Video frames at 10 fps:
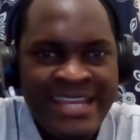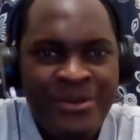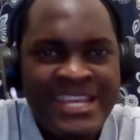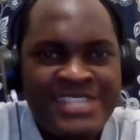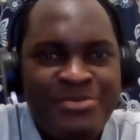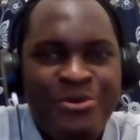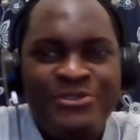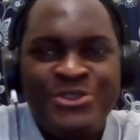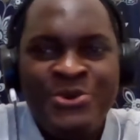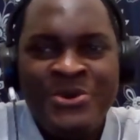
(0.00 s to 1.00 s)
Now we need to
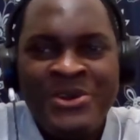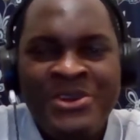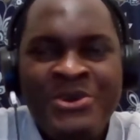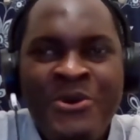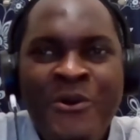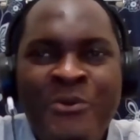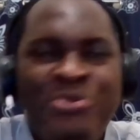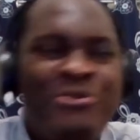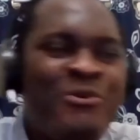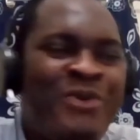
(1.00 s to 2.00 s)
move to
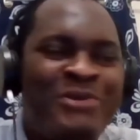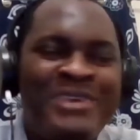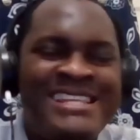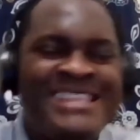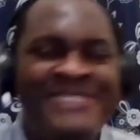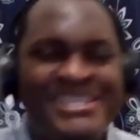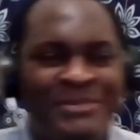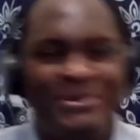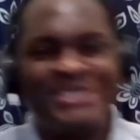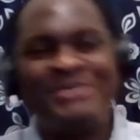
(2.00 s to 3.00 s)
what is even
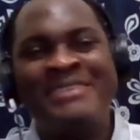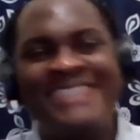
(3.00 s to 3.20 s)
supposed to